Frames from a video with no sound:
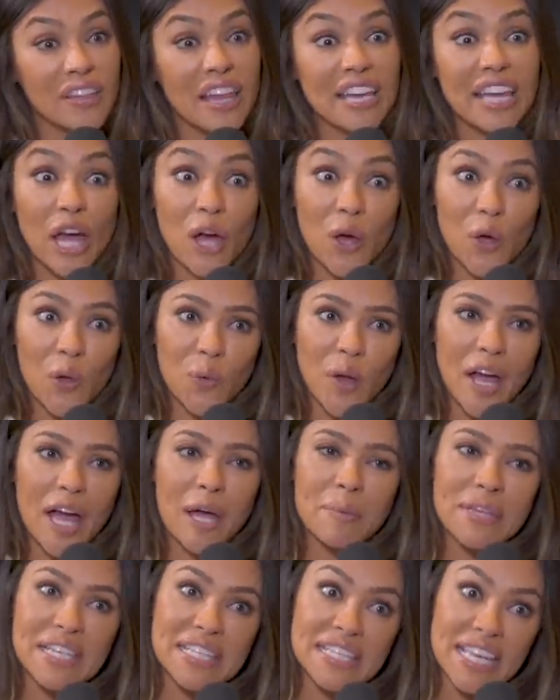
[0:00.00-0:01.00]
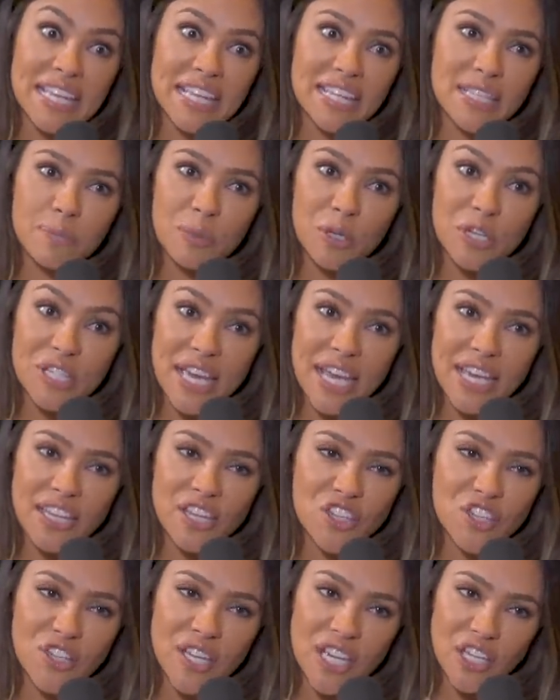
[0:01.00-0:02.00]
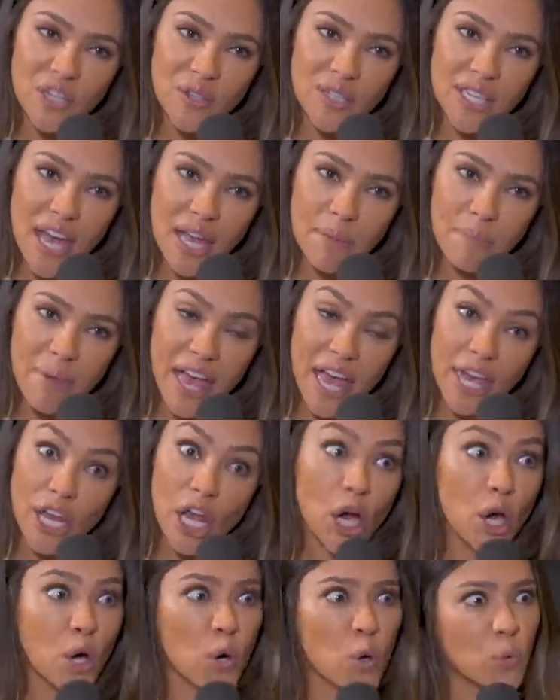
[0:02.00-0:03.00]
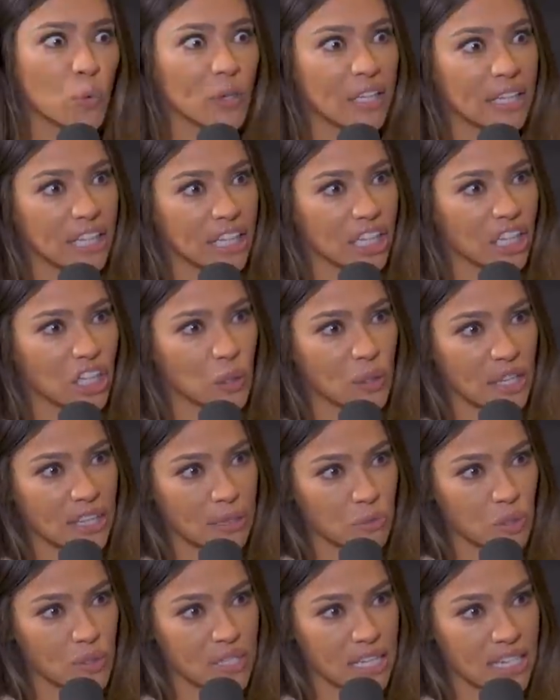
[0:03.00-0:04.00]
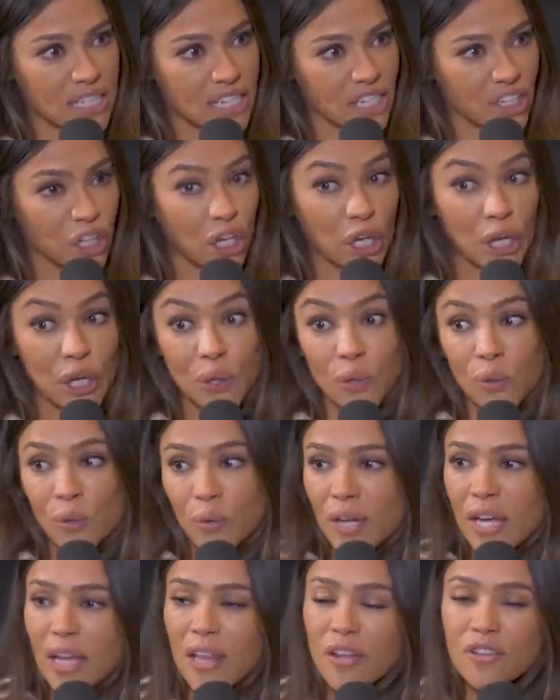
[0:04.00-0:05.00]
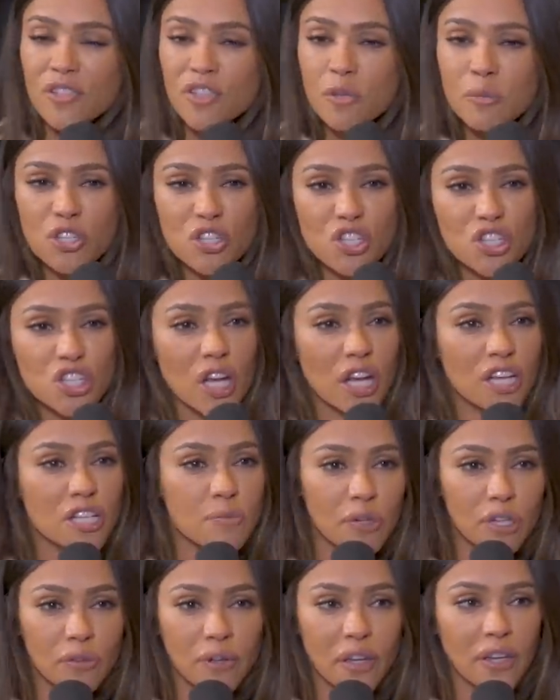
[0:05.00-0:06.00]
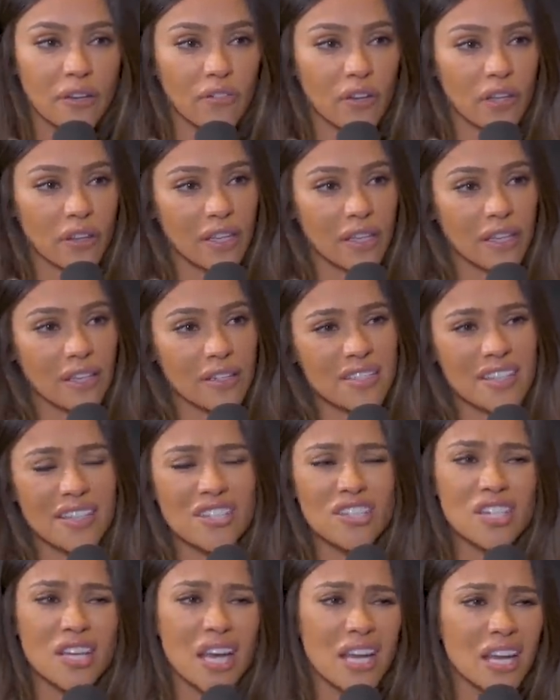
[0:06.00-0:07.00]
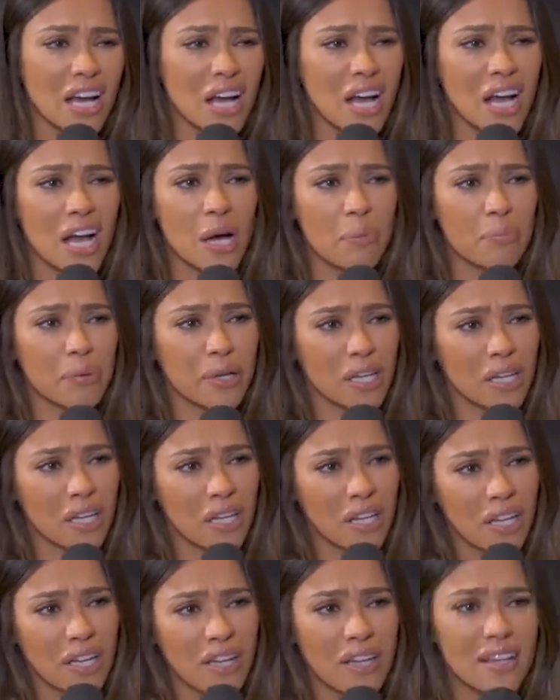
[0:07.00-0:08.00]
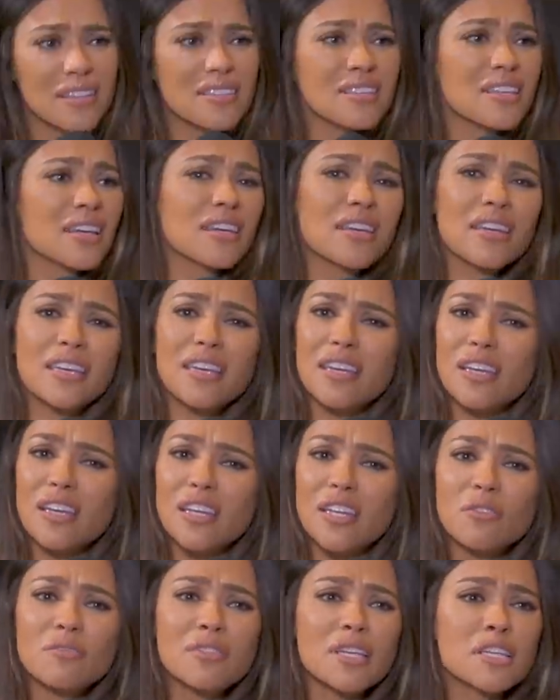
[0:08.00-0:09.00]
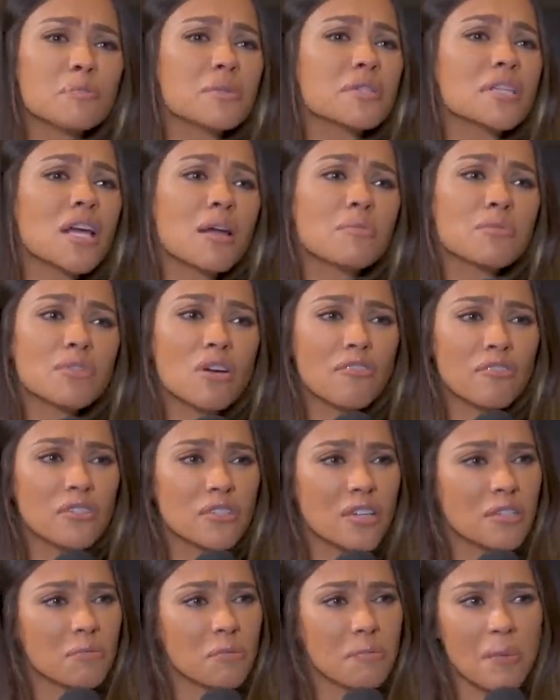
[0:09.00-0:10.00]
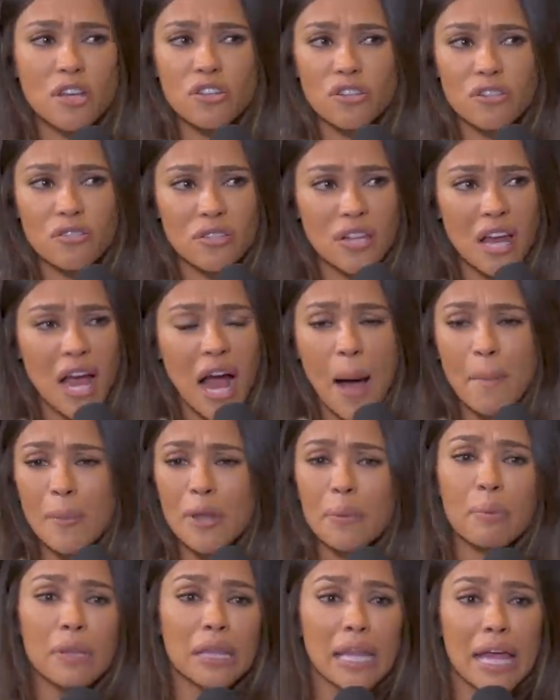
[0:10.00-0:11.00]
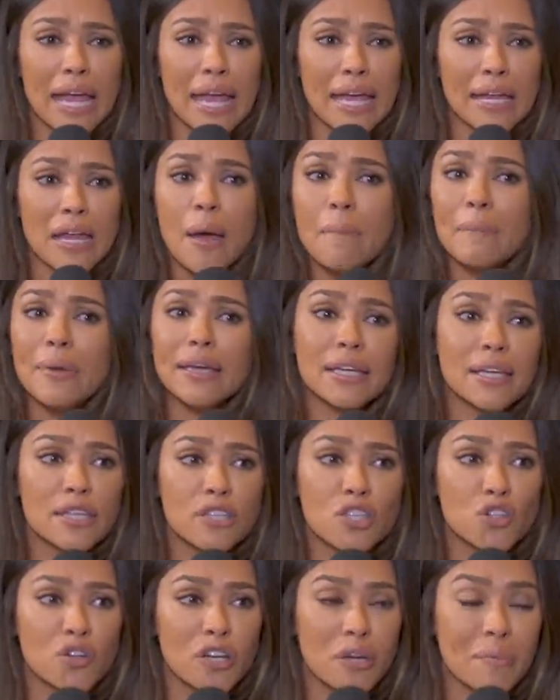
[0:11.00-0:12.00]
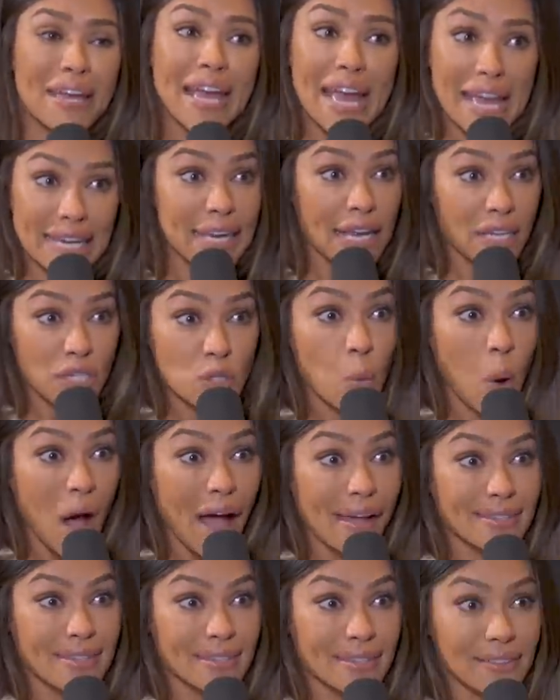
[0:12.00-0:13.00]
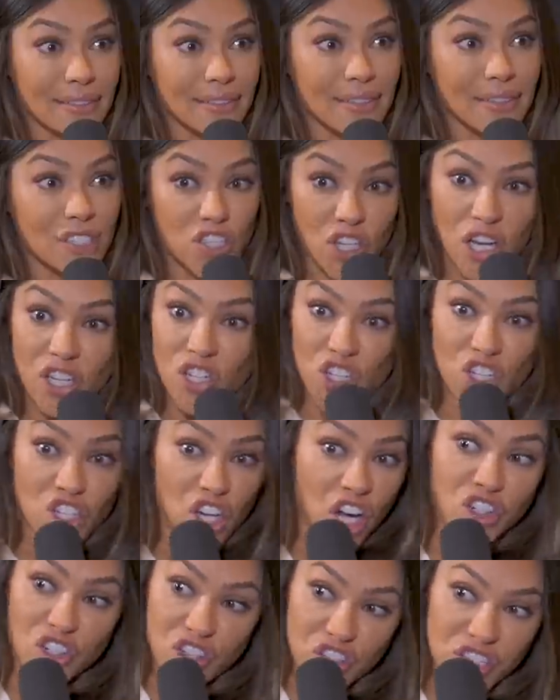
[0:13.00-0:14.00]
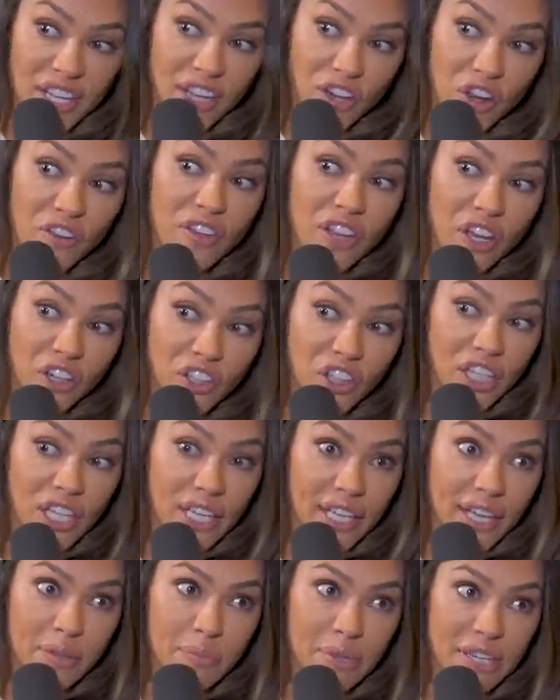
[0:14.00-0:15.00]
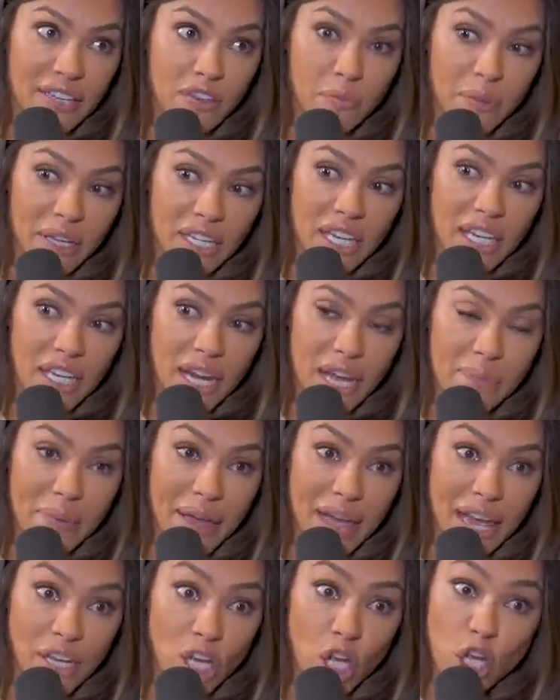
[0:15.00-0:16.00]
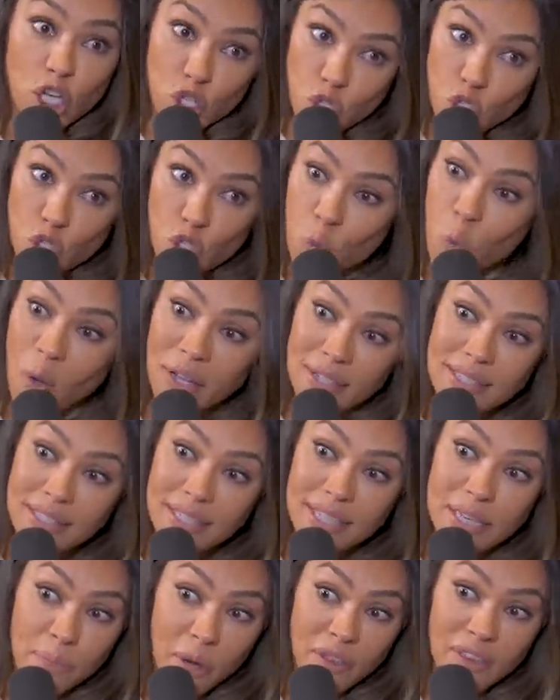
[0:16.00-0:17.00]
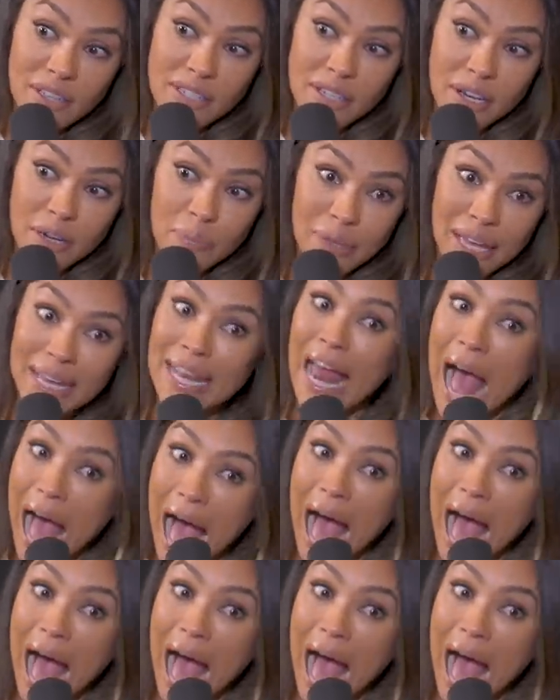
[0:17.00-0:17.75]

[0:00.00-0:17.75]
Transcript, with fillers: They're like, oh, how many seconds per day does your kid use the iPad? Oh, really? You let them use it at dinner? Oh, there's so much judgment around everything. It's like, shut up. Uh-huh. It's like, you know, desperate times call for desperate measures. I'm on a plane. My kid's screaming. Guess what? Judgy Judgerson over there looking at me, giving my kid an iPad. Do you want sleep on this airplane?